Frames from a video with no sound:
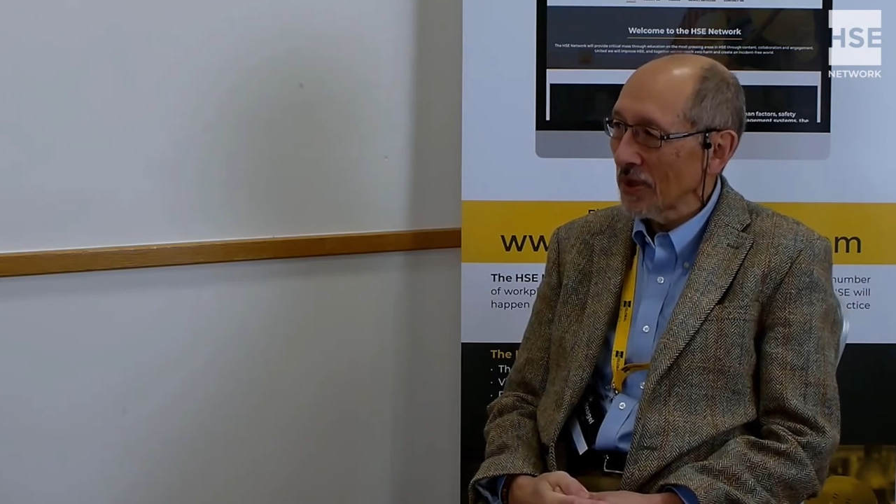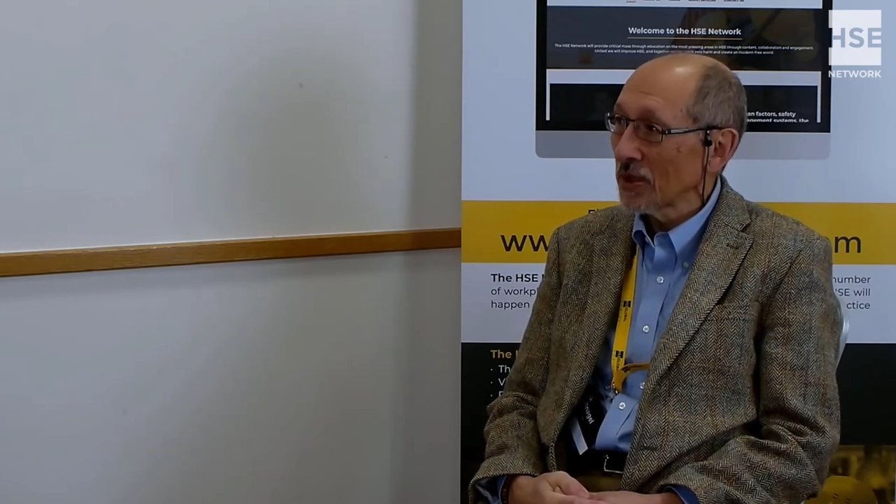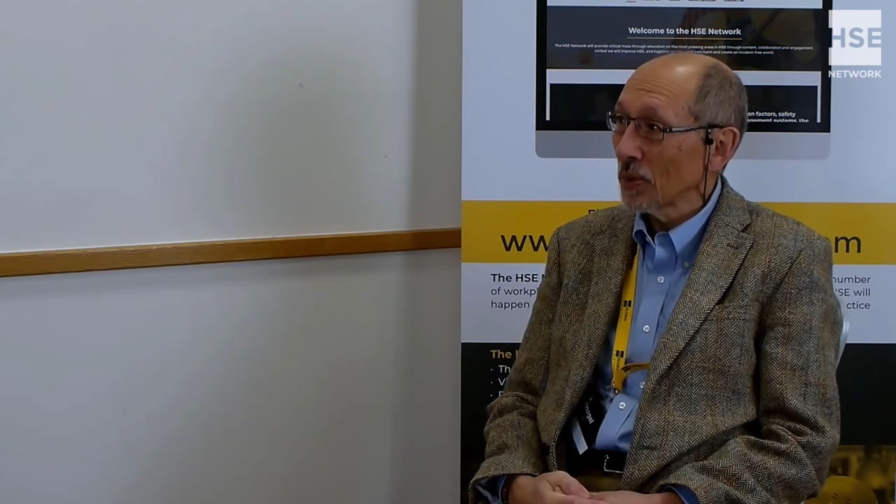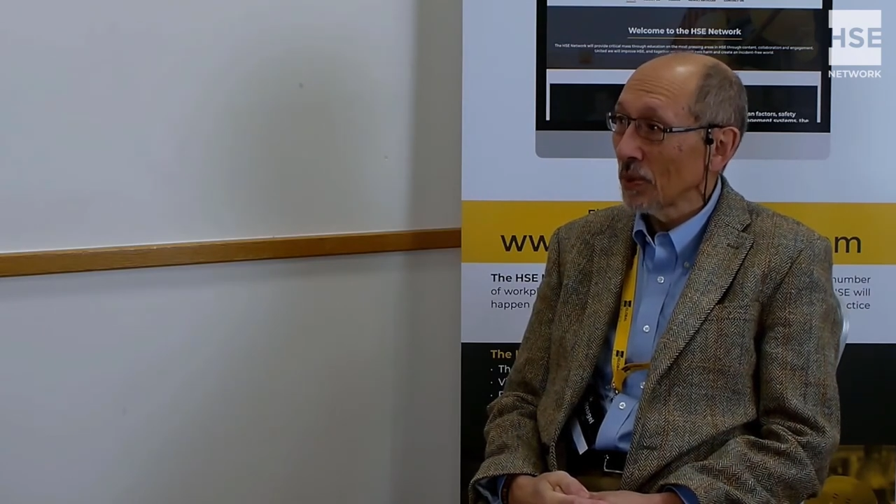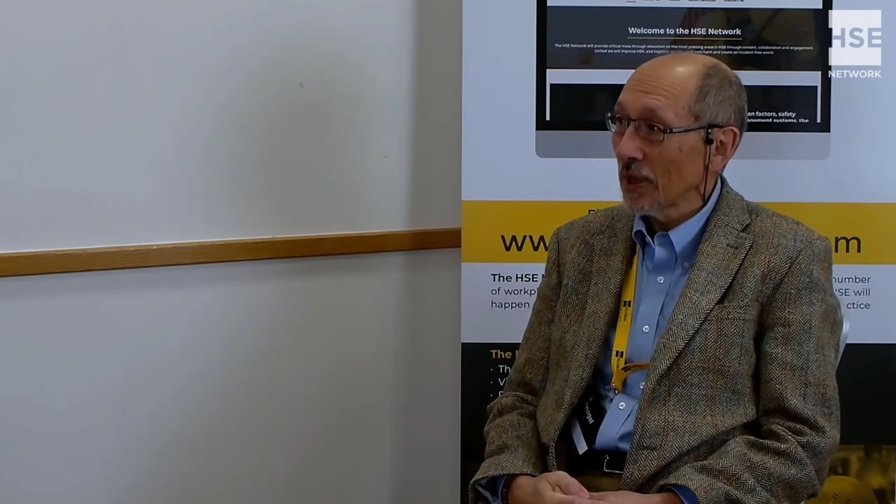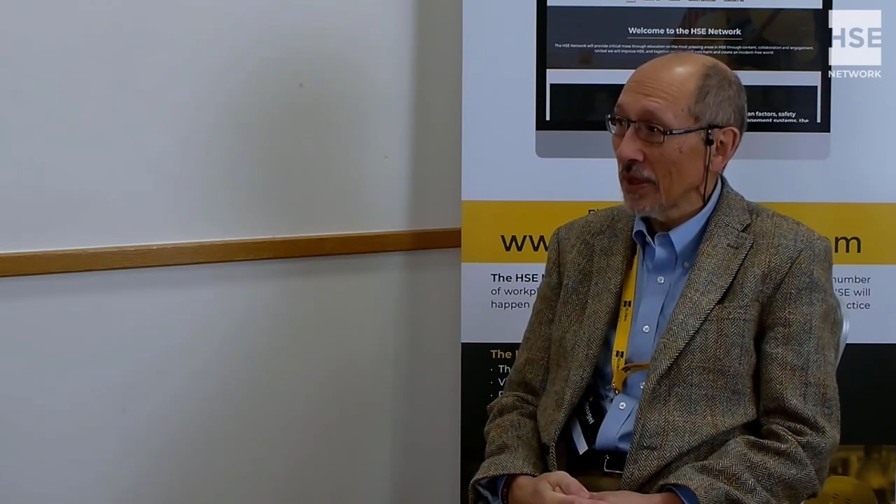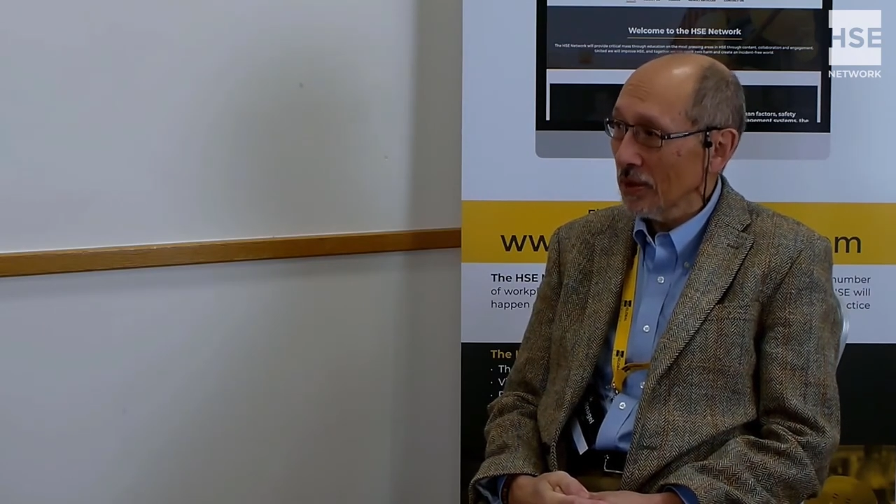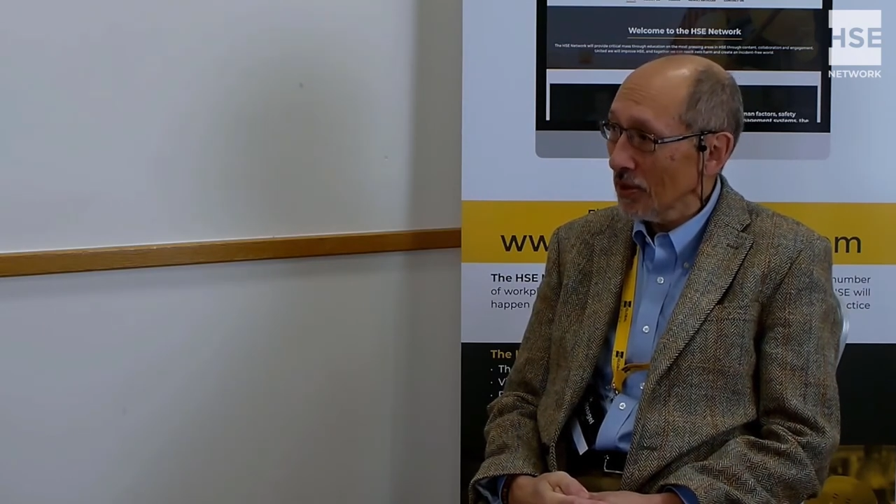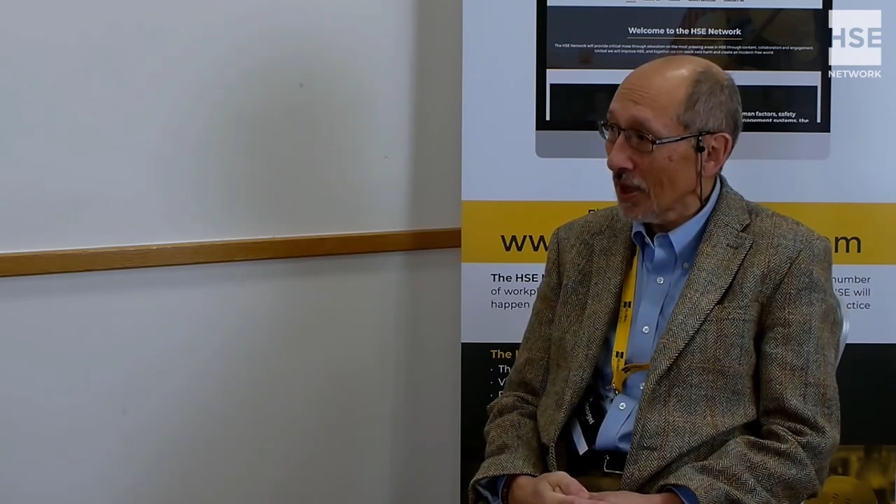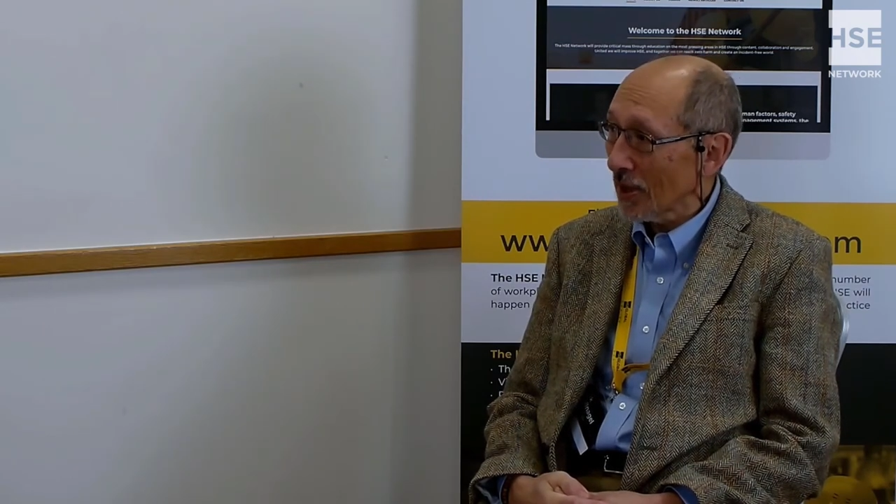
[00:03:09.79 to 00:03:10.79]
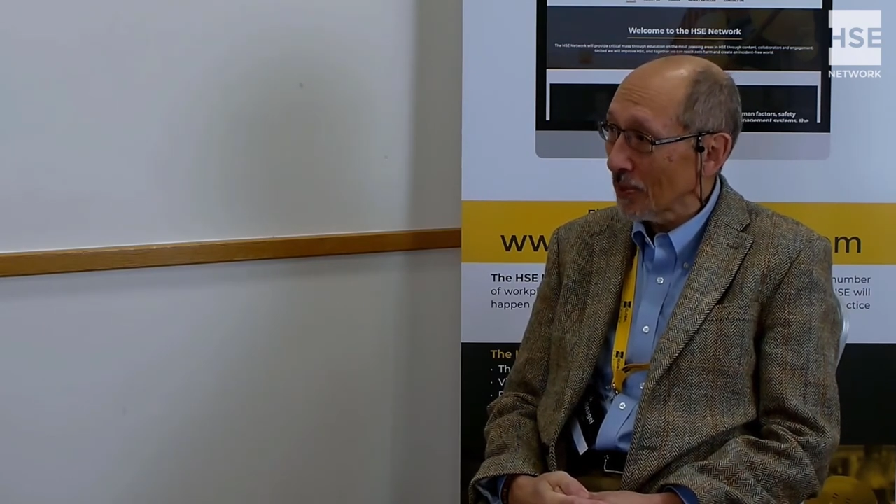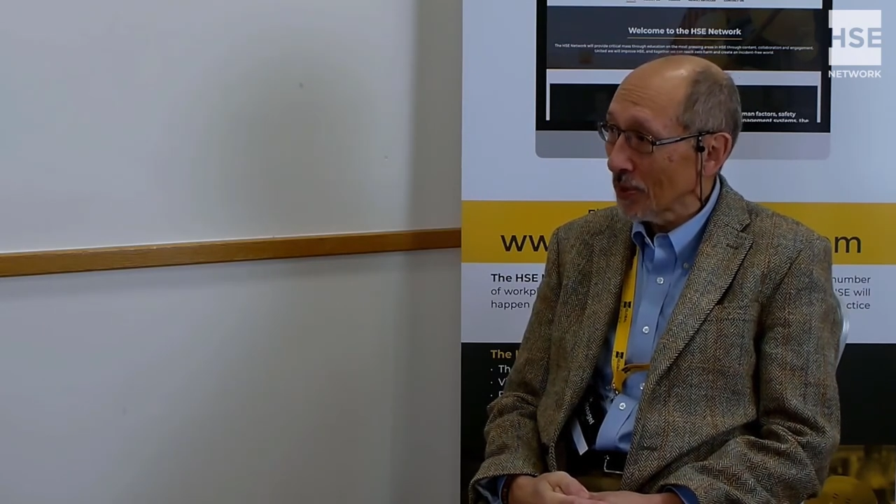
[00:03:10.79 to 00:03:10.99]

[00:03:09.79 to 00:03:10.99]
that you would like to happen,